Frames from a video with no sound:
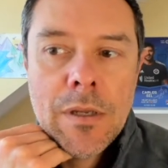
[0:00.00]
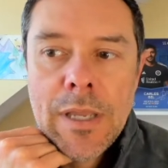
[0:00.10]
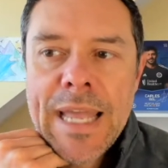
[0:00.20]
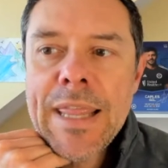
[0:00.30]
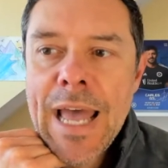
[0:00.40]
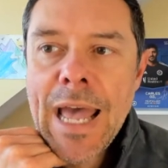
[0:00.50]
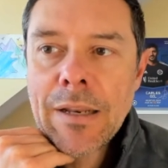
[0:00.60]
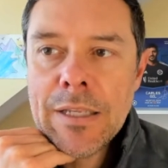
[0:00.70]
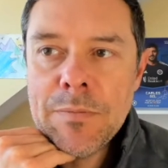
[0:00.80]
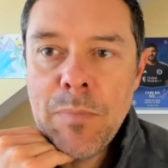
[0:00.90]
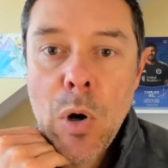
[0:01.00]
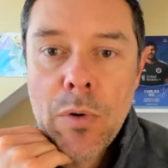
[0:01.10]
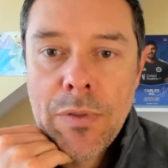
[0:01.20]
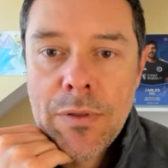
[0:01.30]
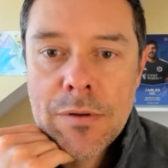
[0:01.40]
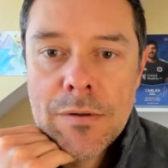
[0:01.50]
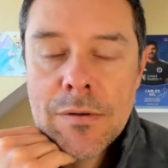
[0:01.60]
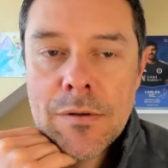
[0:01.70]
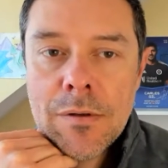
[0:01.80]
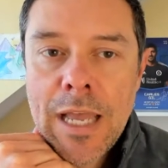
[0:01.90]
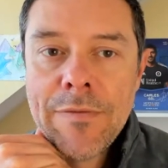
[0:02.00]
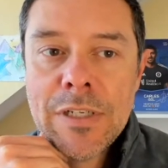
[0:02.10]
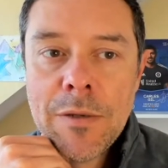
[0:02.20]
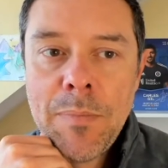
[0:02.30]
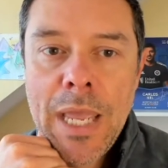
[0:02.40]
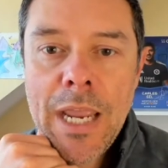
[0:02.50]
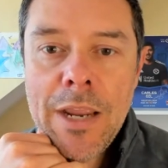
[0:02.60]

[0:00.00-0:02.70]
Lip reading: And that is both having to pay